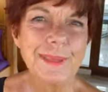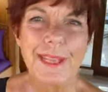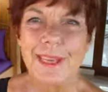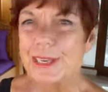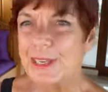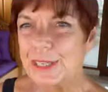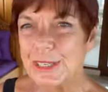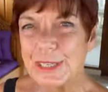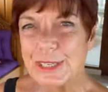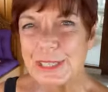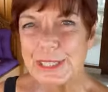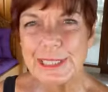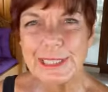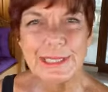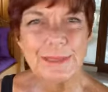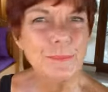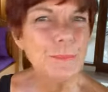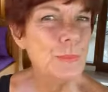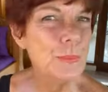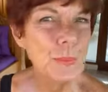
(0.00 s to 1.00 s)
Good
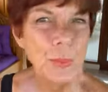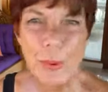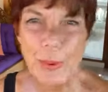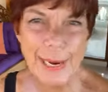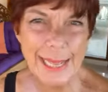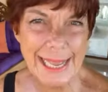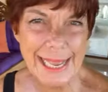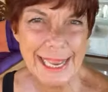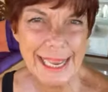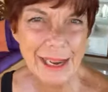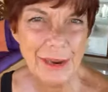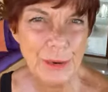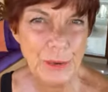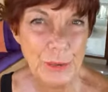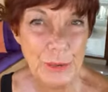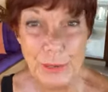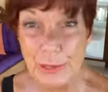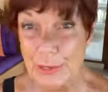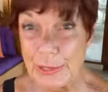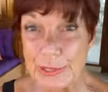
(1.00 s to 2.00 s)
morning
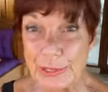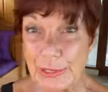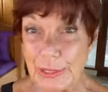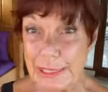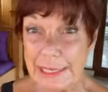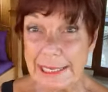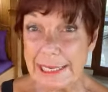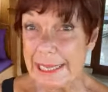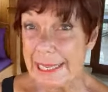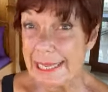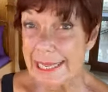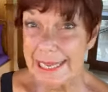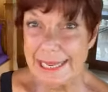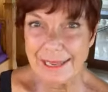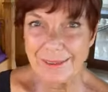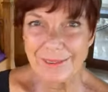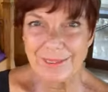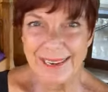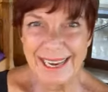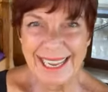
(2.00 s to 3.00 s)
or good
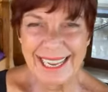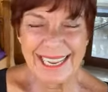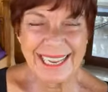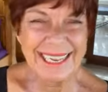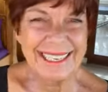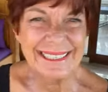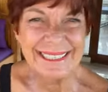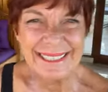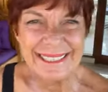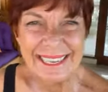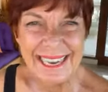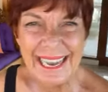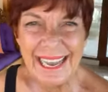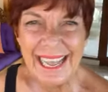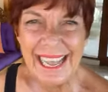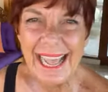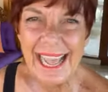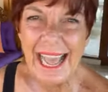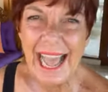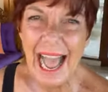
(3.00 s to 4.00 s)
evening.
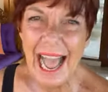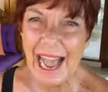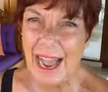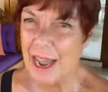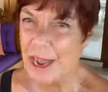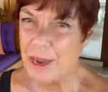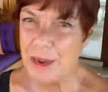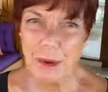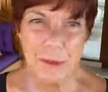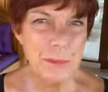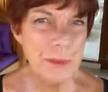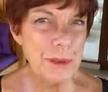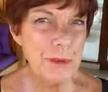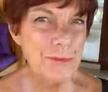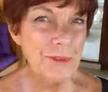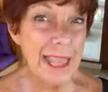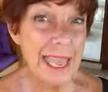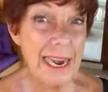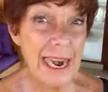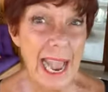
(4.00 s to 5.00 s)
I hope you've
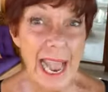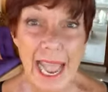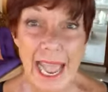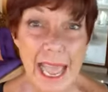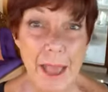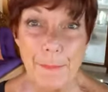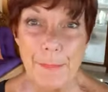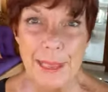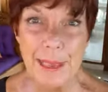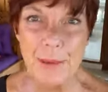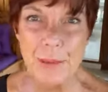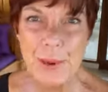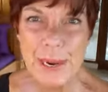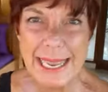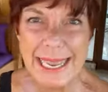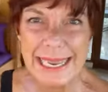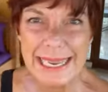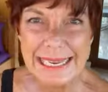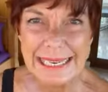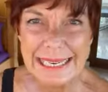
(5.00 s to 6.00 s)
had a happy
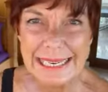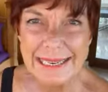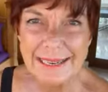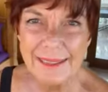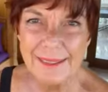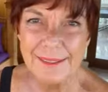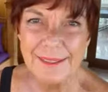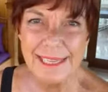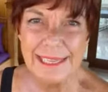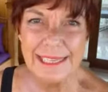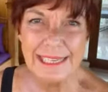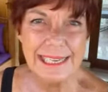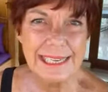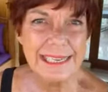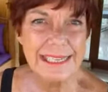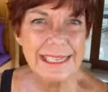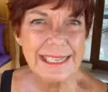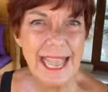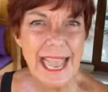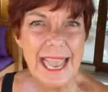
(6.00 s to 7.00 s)
week. This
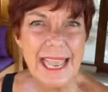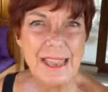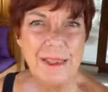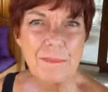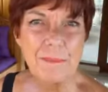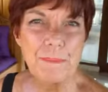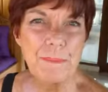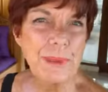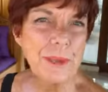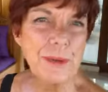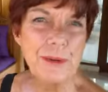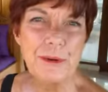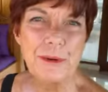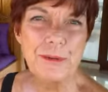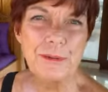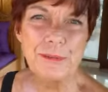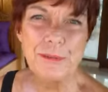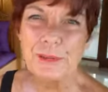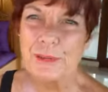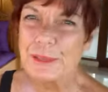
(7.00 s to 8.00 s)
is a
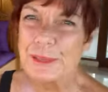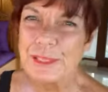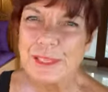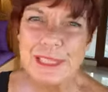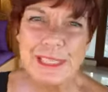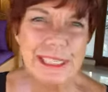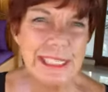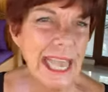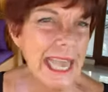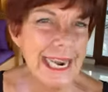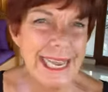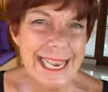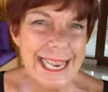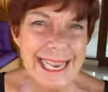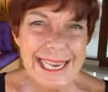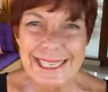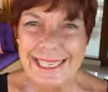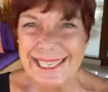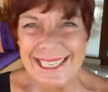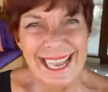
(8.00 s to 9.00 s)
beautiful
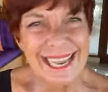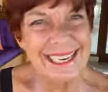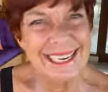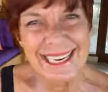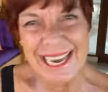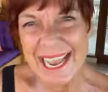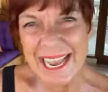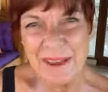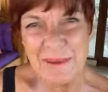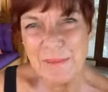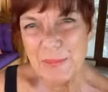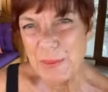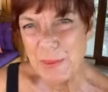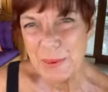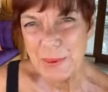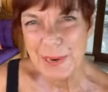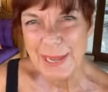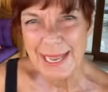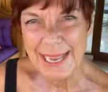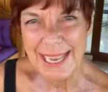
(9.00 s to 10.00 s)
sunny Sunday
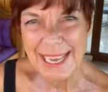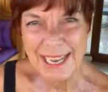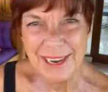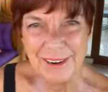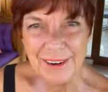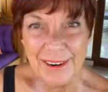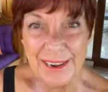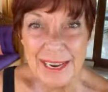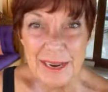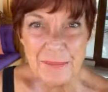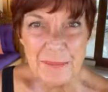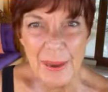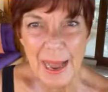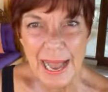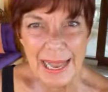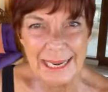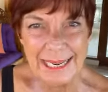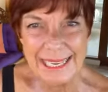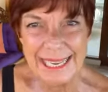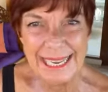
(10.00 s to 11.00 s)
morning here in
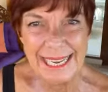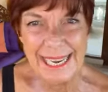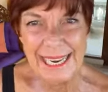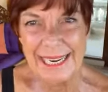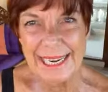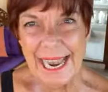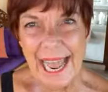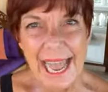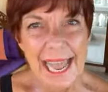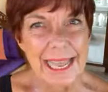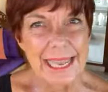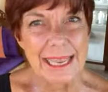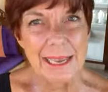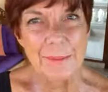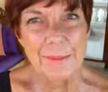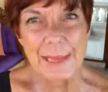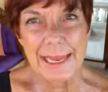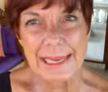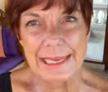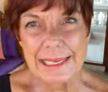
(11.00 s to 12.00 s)
Bali, and I
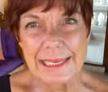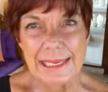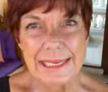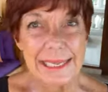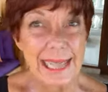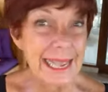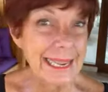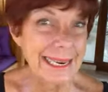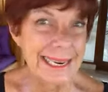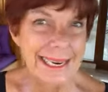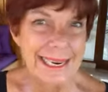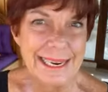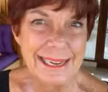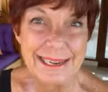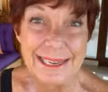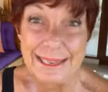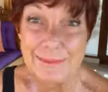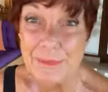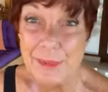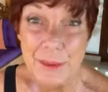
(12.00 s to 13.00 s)
am excited
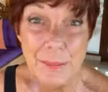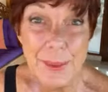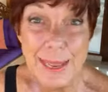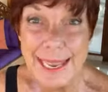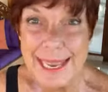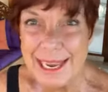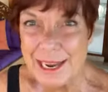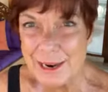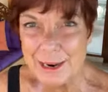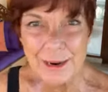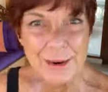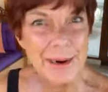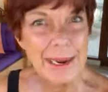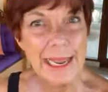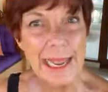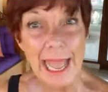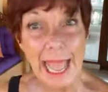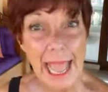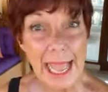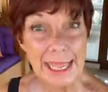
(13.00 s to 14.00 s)
to be here
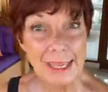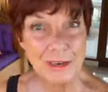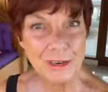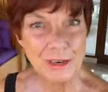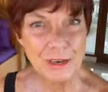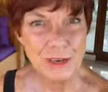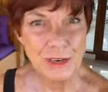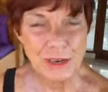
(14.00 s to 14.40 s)
as